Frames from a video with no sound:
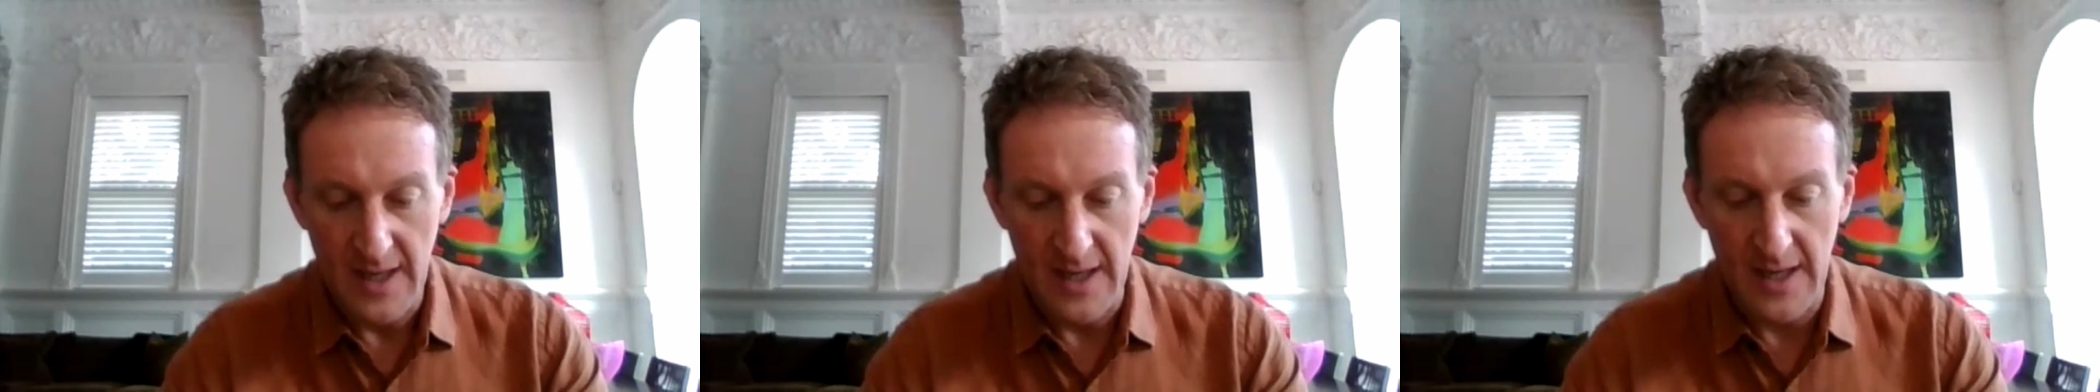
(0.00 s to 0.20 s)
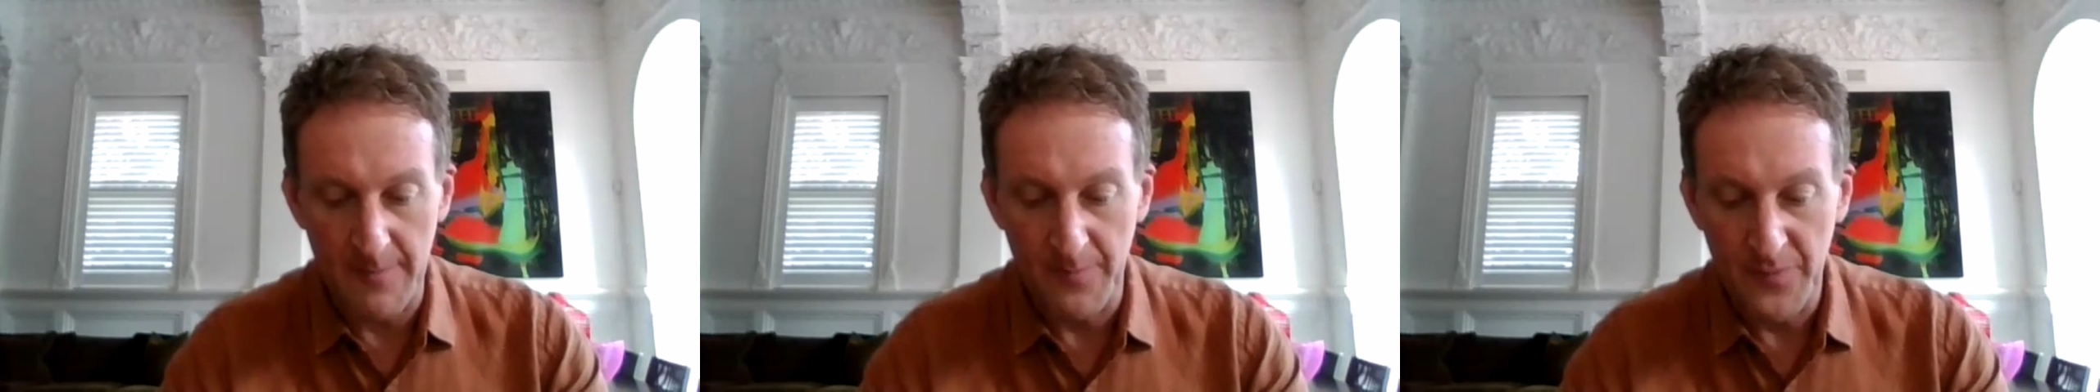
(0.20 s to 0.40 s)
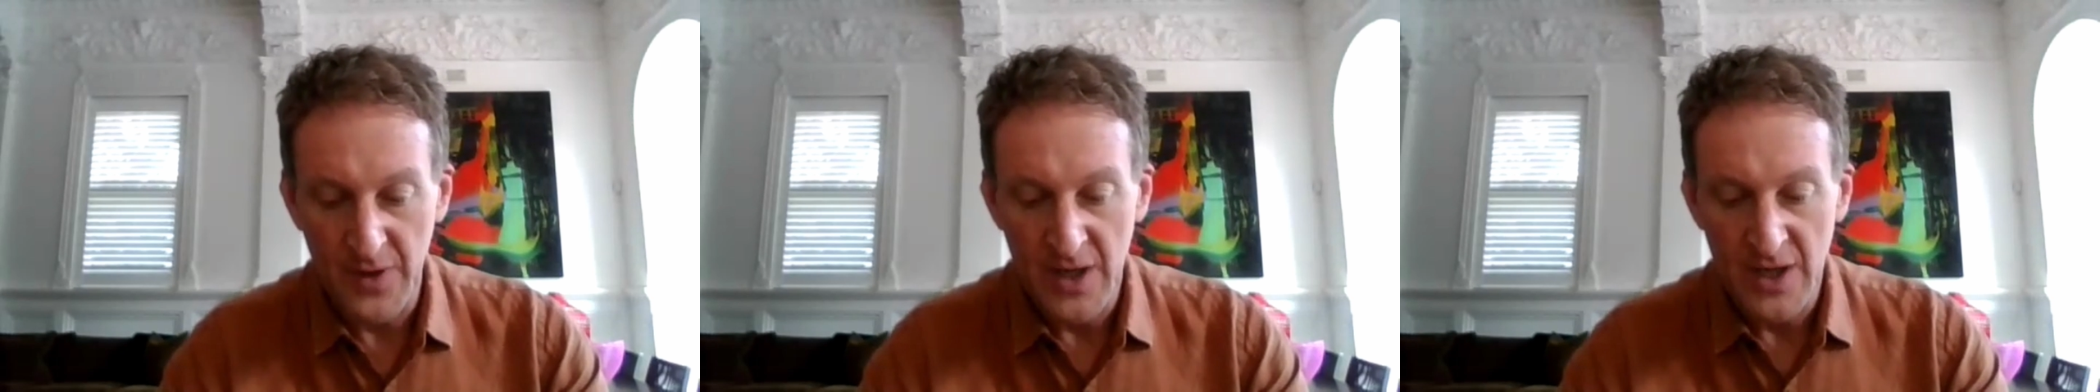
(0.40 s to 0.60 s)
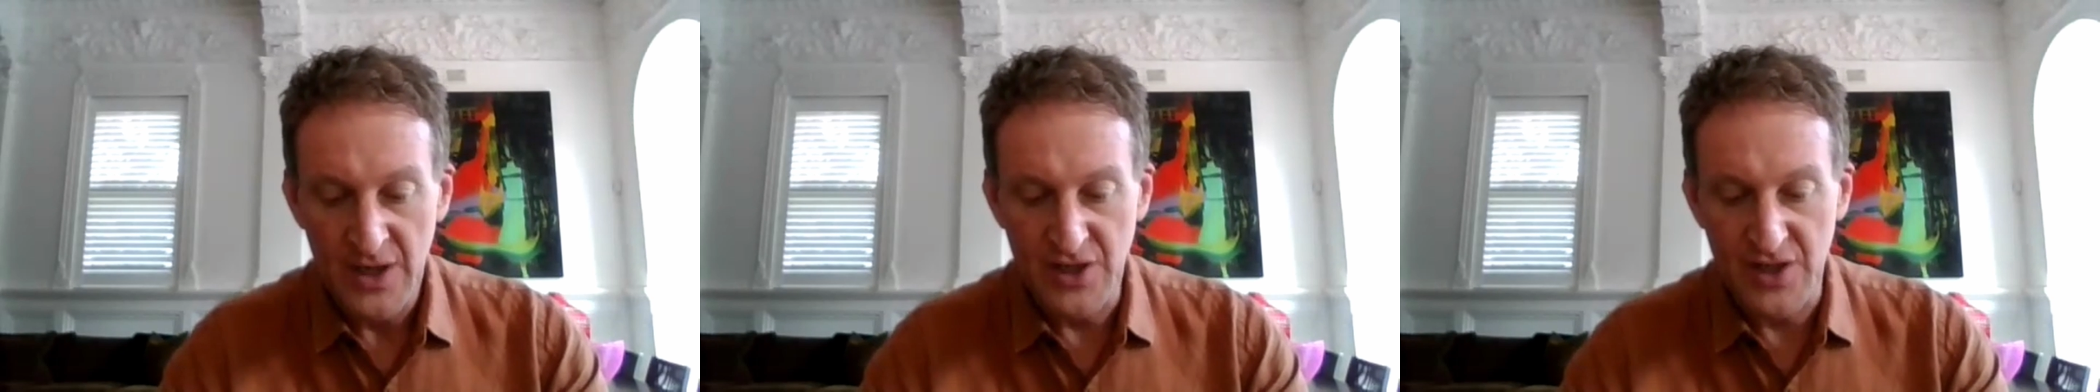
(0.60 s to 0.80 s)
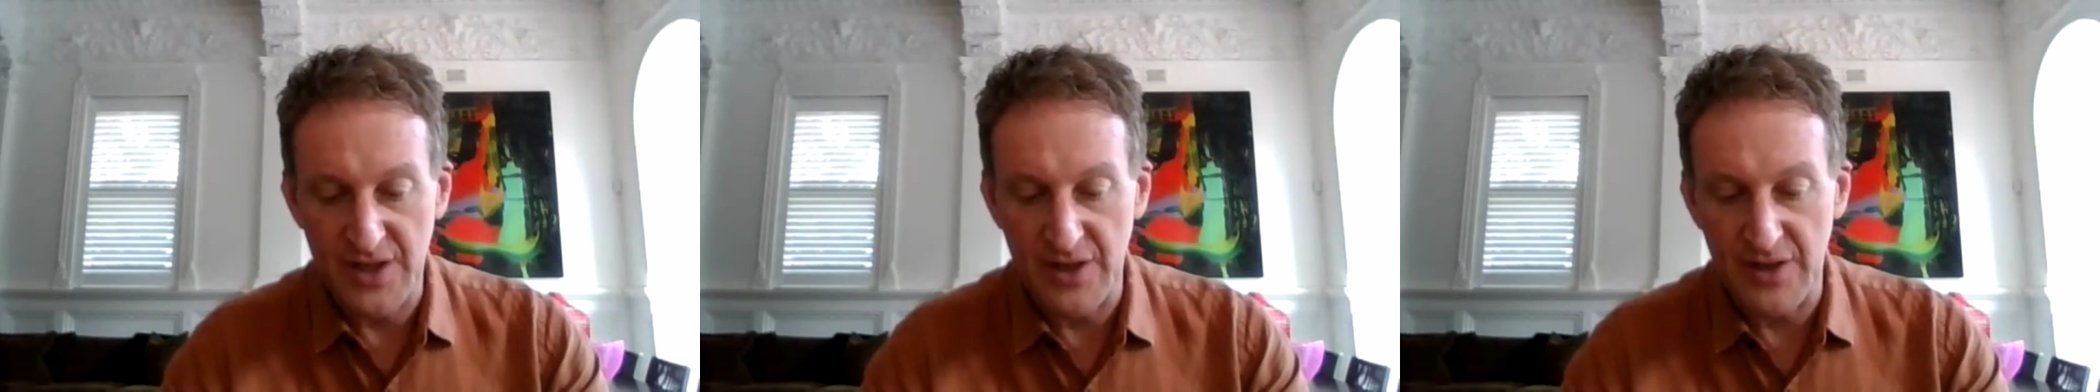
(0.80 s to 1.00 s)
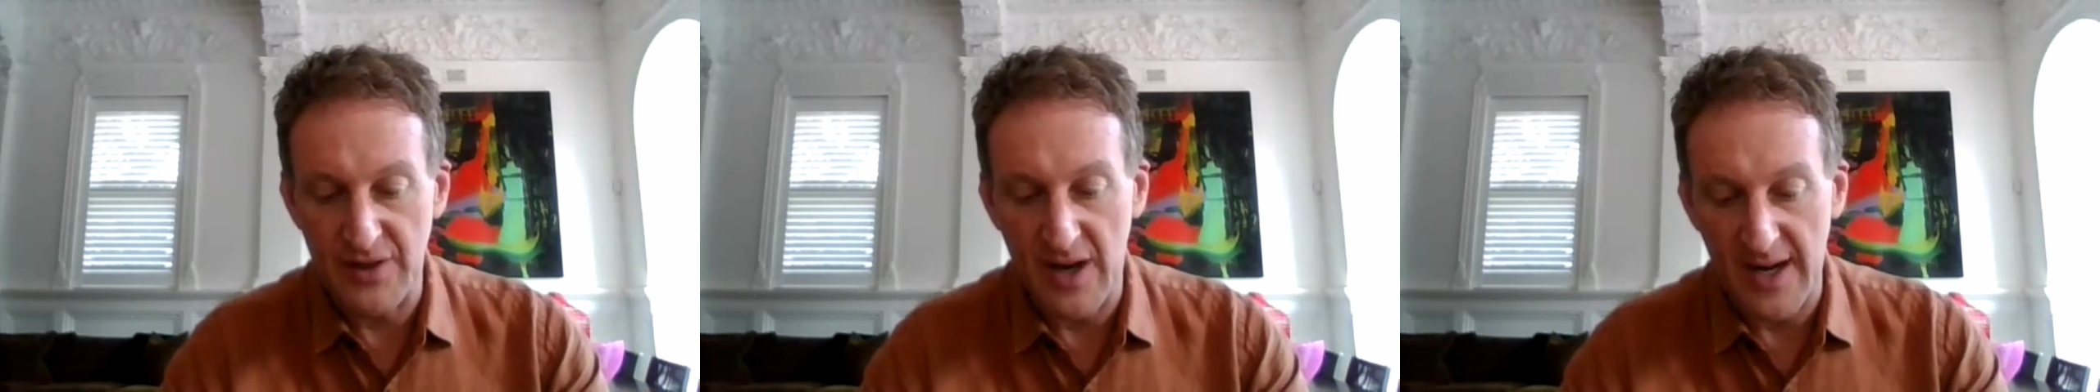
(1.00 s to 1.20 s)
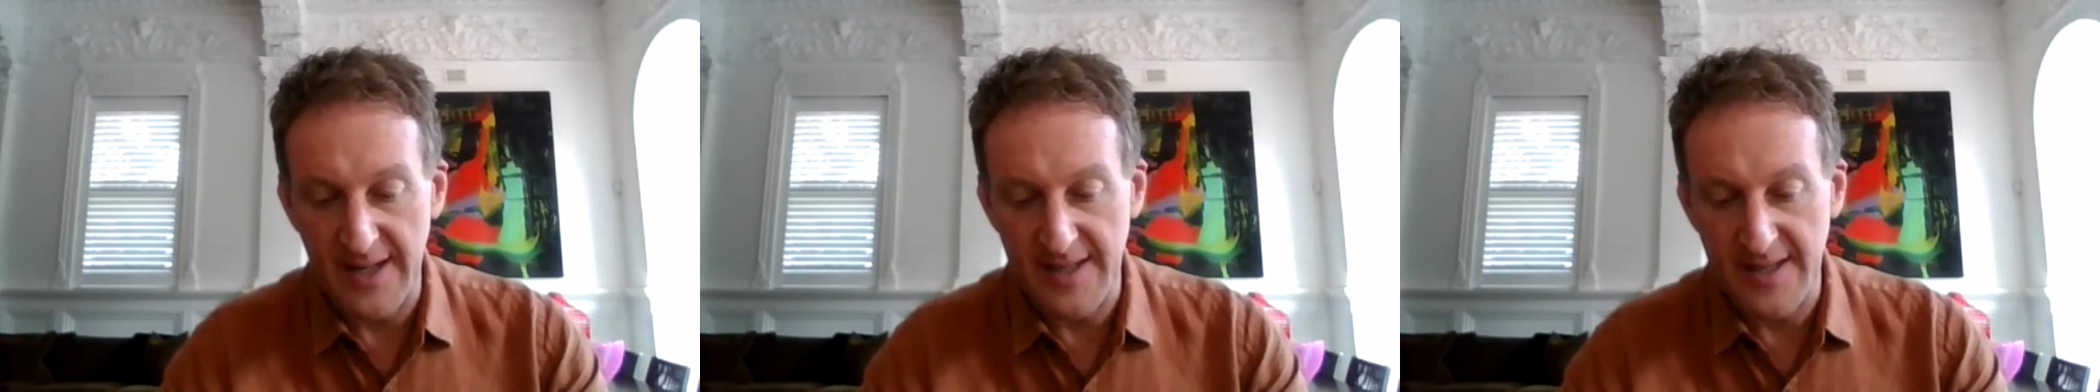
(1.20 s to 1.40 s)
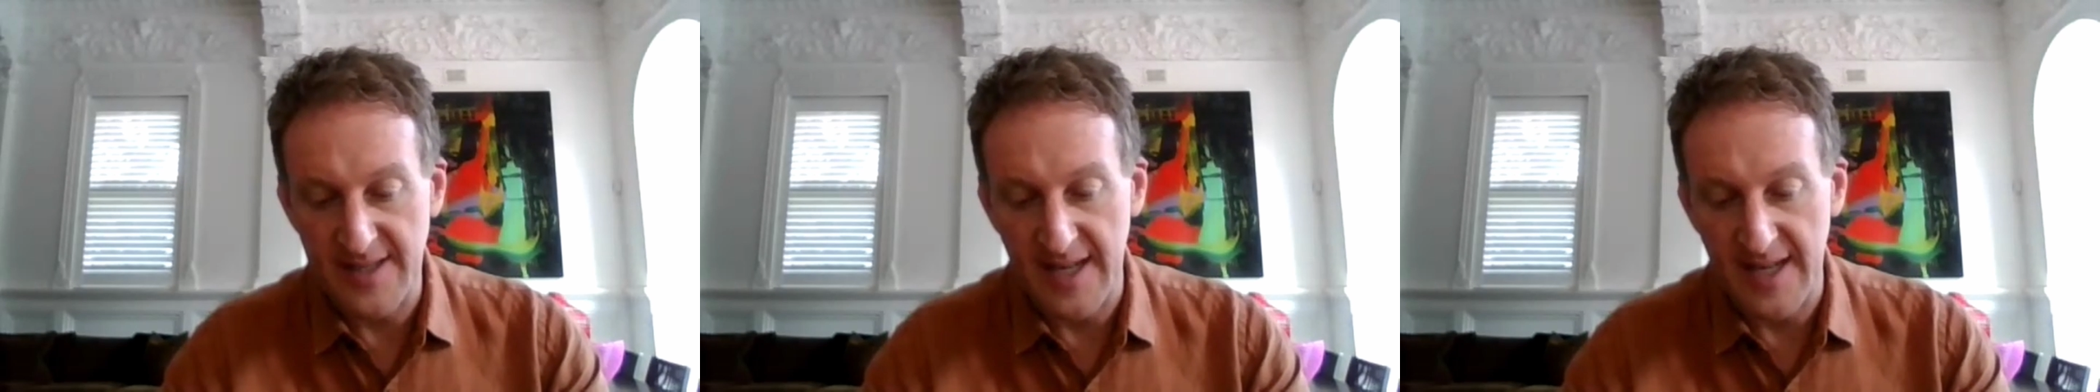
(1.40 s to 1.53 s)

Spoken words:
to the United